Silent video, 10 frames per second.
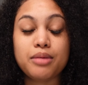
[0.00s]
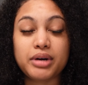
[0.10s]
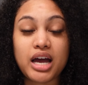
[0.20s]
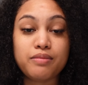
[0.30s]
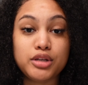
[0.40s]
But
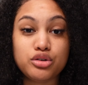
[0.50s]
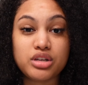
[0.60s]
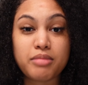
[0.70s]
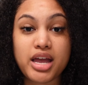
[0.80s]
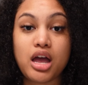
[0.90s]
I've been
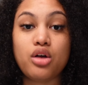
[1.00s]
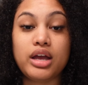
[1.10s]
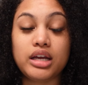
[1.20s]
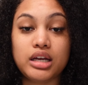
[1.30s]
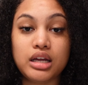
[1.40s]
using my
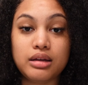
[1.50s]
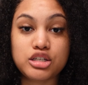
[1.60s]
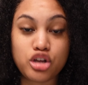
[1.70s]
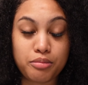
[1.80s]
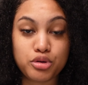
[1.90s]
and
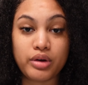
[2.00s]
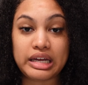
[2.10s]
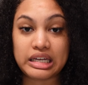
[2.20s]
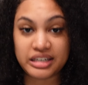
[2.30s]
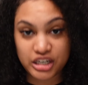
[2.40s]
shampoo
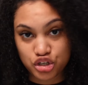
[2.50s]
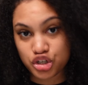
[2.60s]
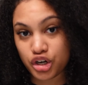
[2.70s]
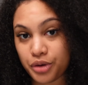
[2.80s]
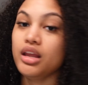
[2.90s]
and
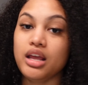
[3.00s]
conditioner.